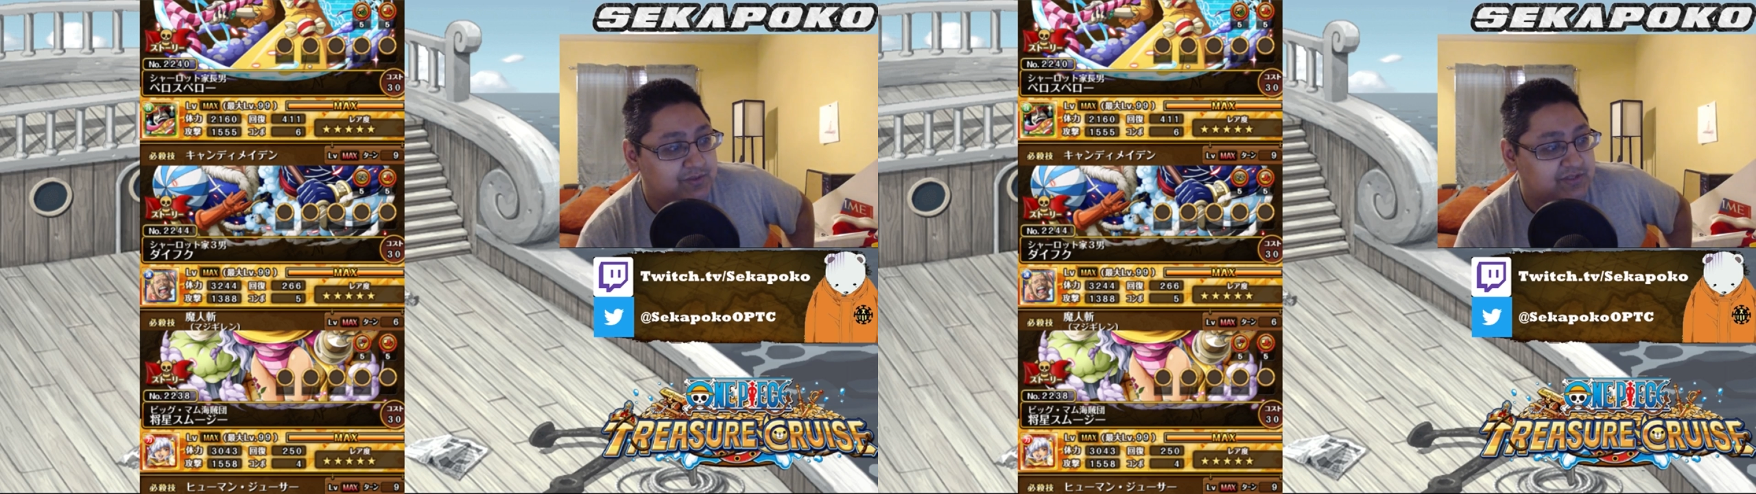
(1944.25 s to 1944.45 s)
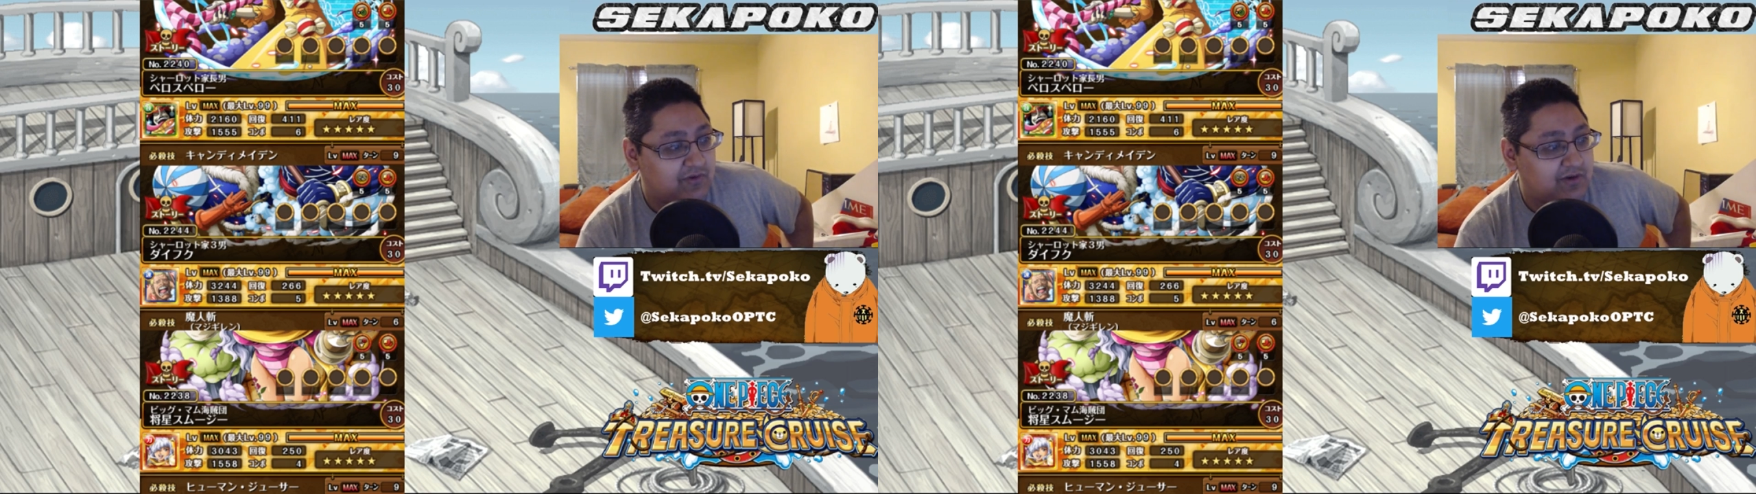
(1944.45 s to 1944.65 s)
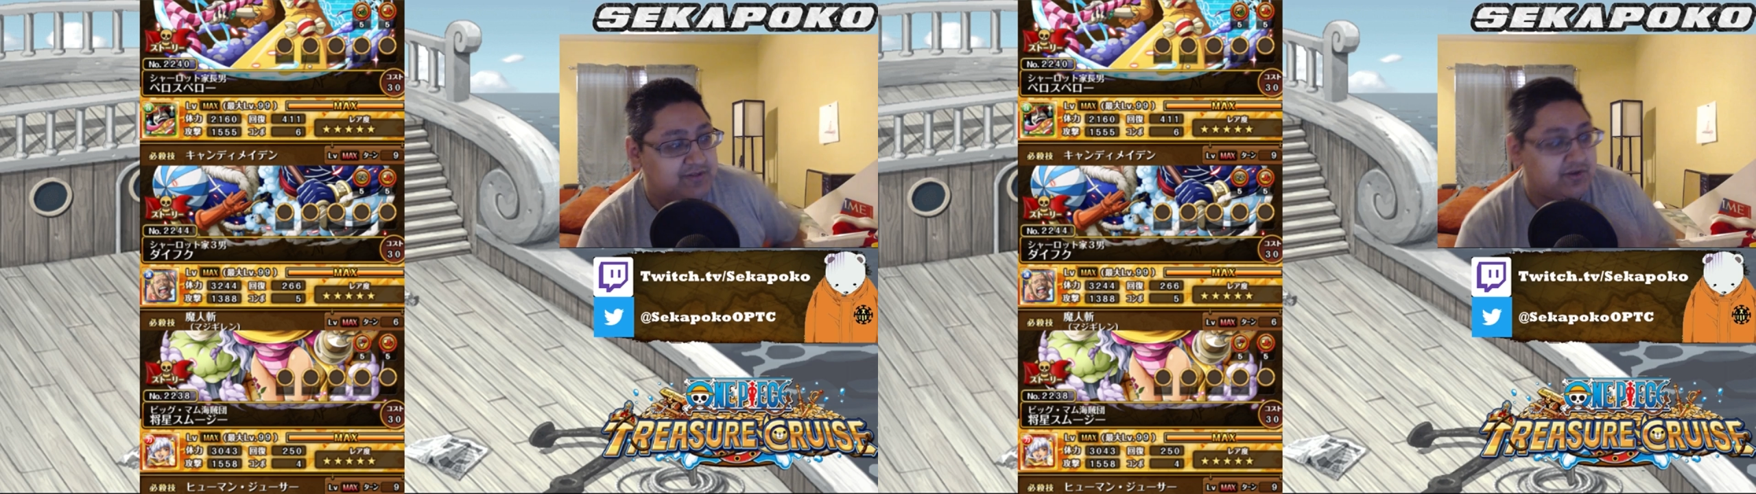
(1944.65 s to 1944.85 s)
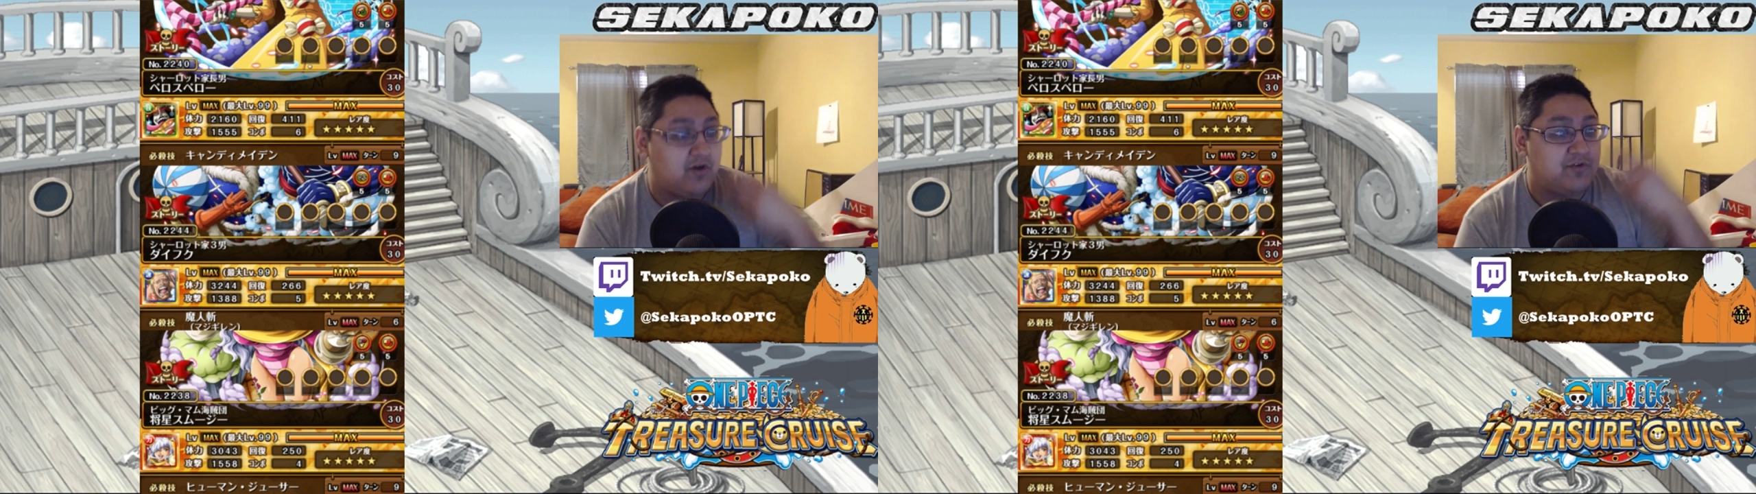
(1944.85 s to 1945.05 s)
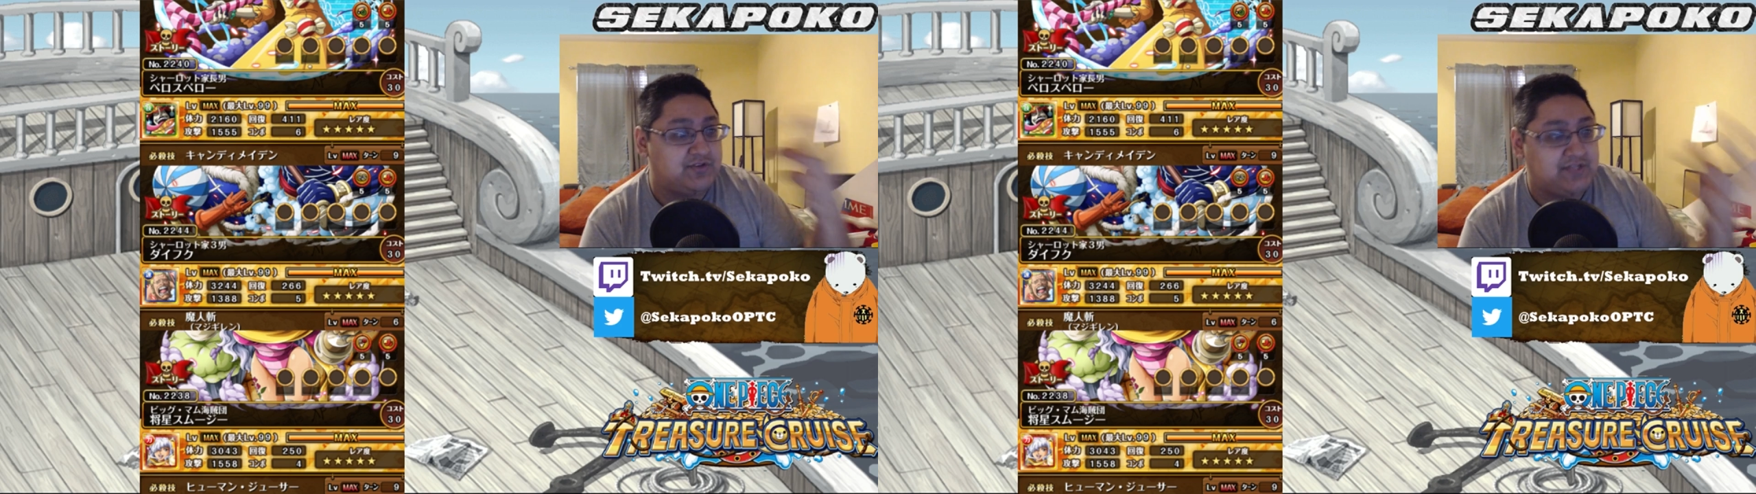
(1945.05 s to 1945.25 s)
as far as
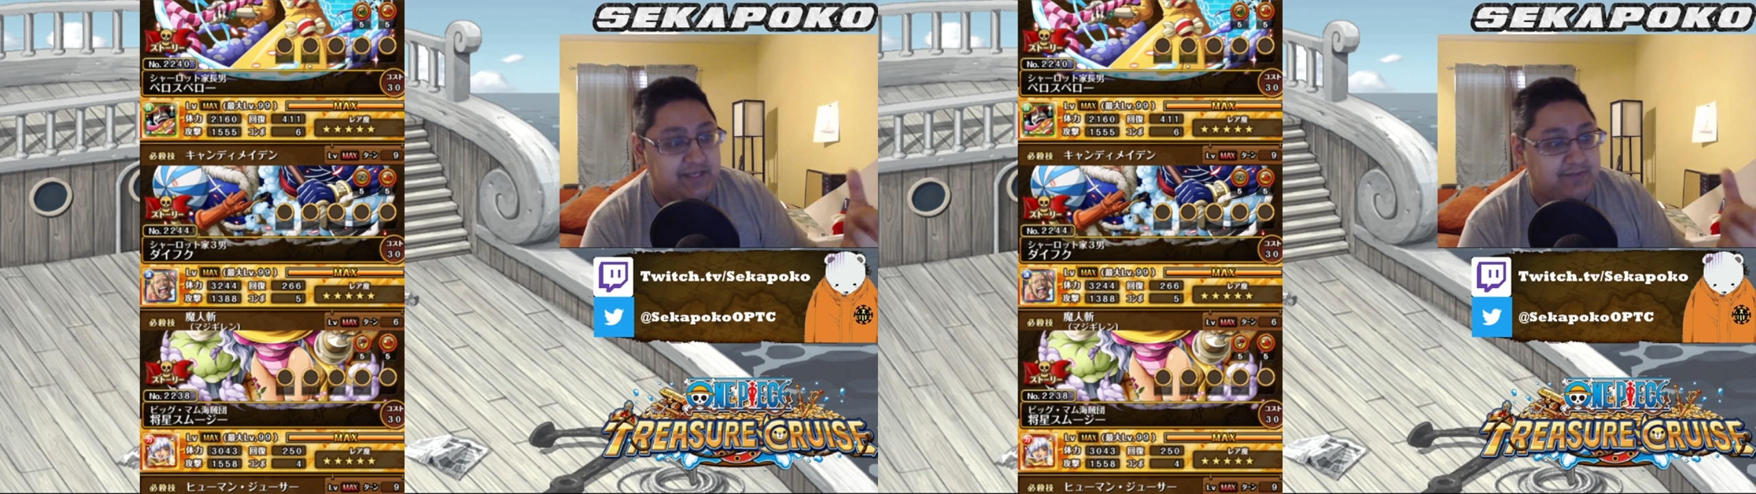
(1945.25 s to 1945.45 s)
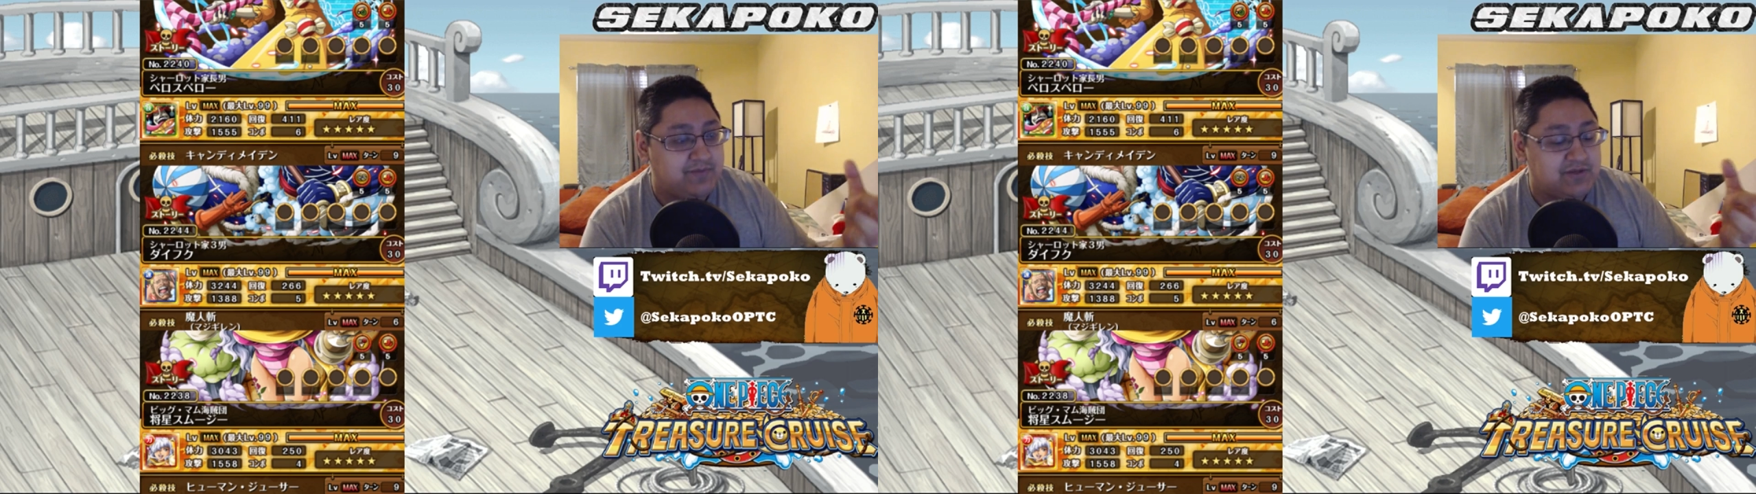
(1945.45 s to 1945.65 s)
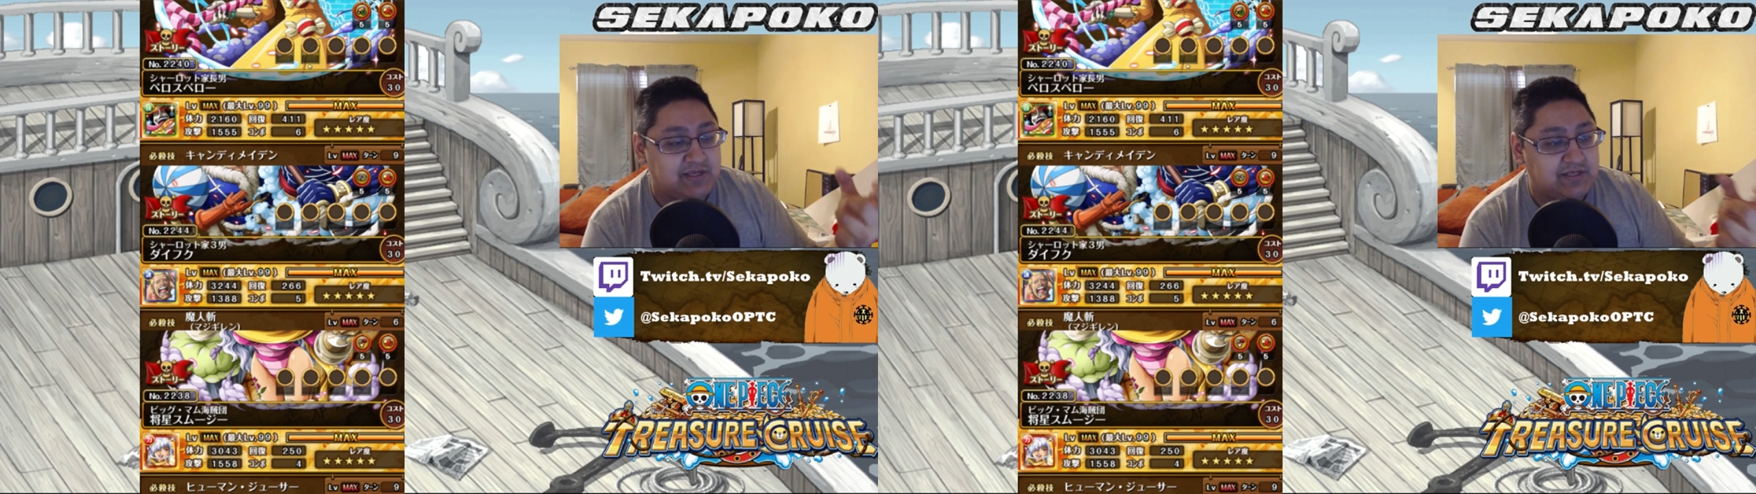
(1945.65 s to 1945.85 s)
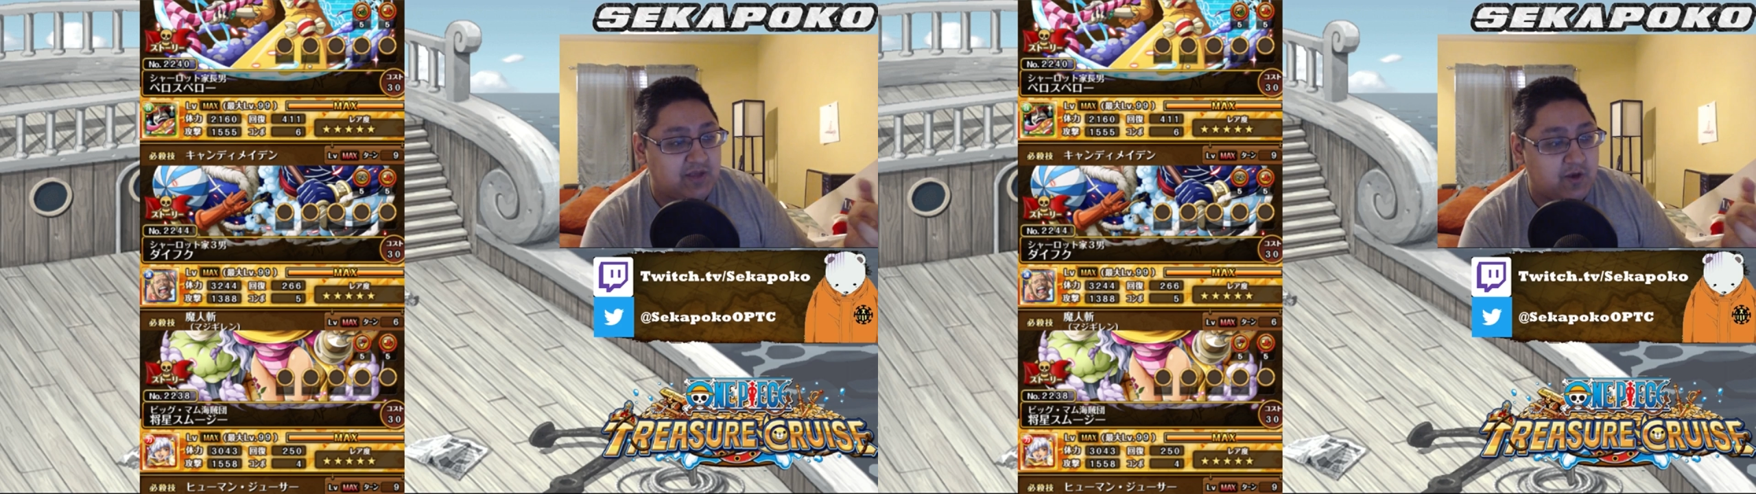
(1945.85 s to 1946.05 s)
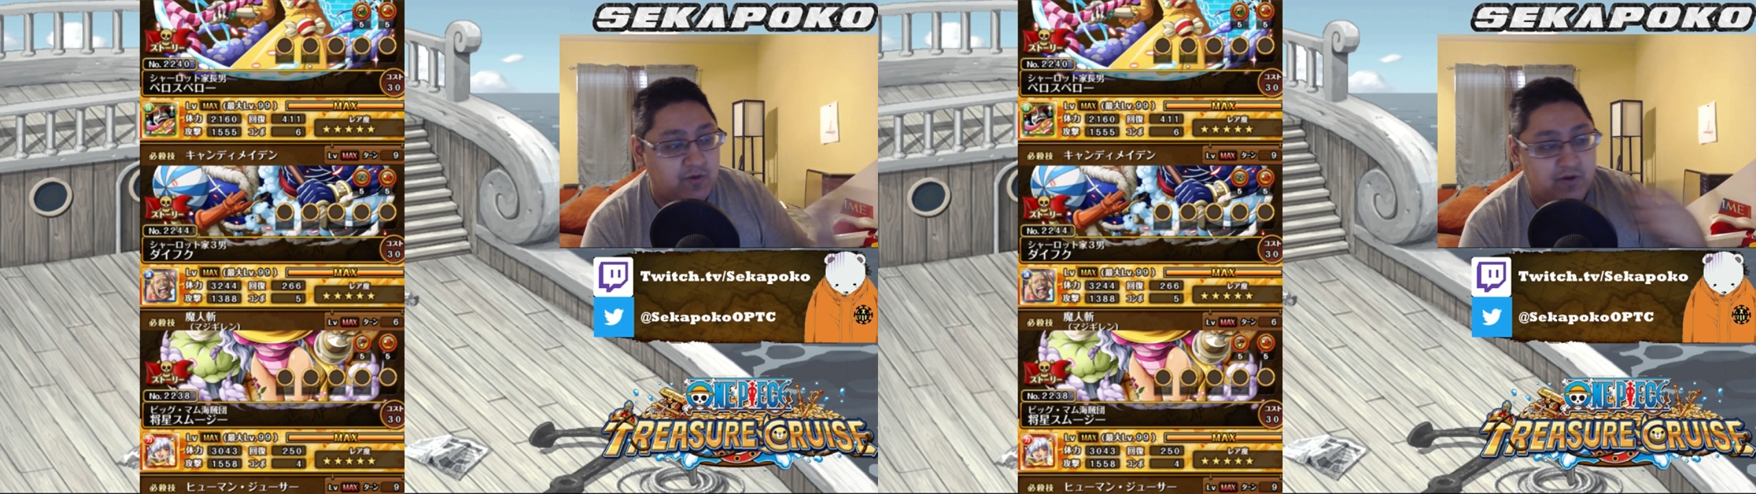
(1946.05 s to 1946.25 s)
all the team buildings
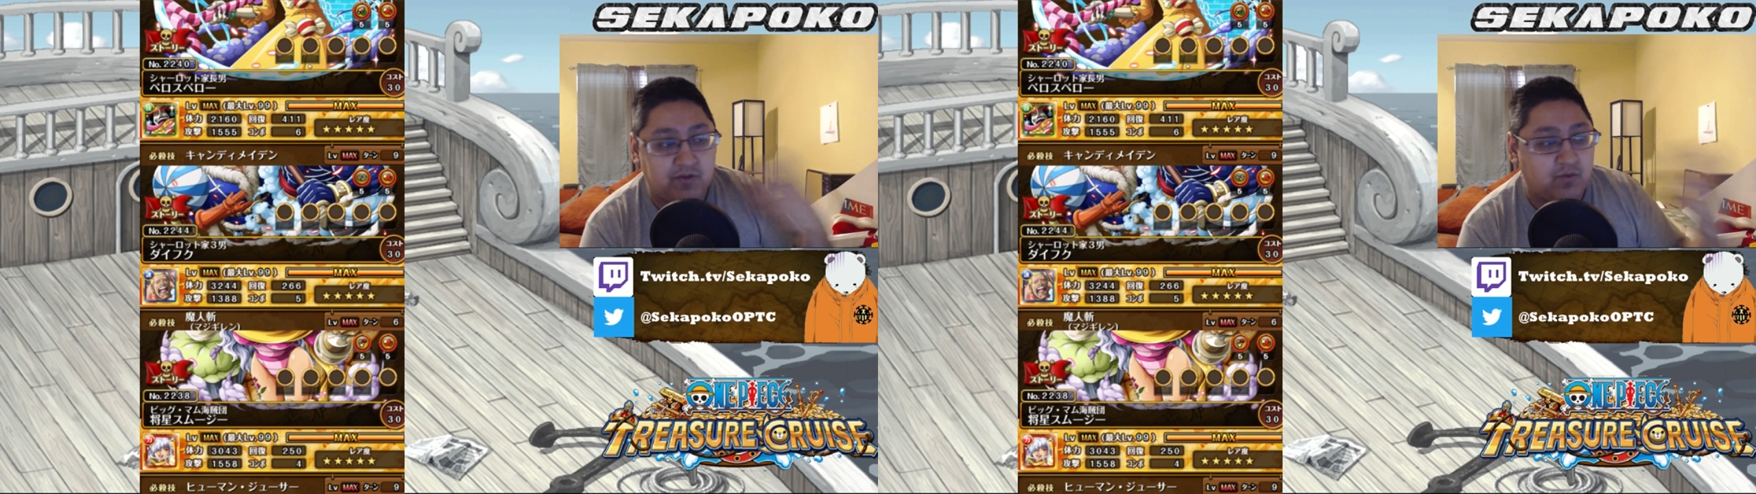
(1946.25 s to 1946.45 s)
go and